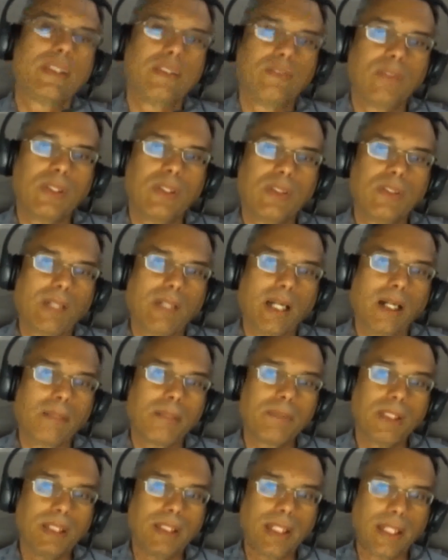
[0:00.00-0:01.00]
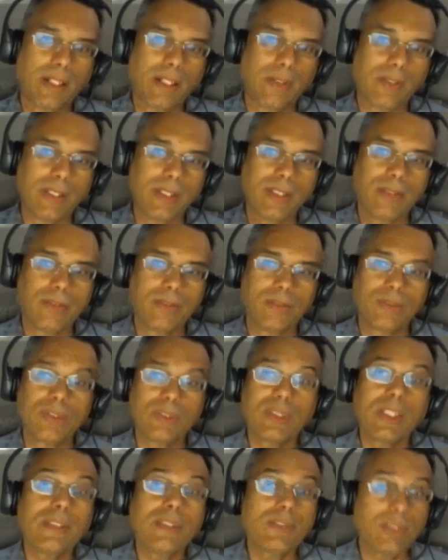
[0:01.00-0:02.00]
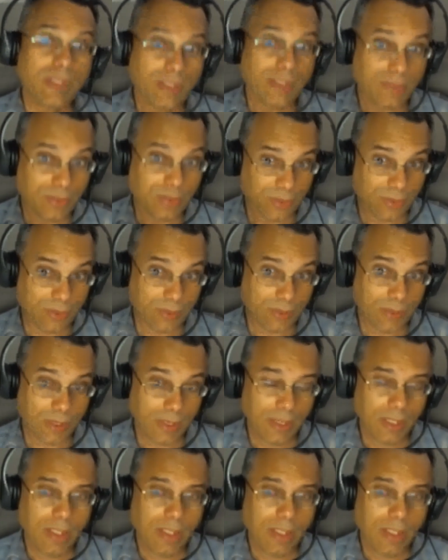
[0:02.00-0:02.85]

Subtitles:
evolve up the ladder into sentience.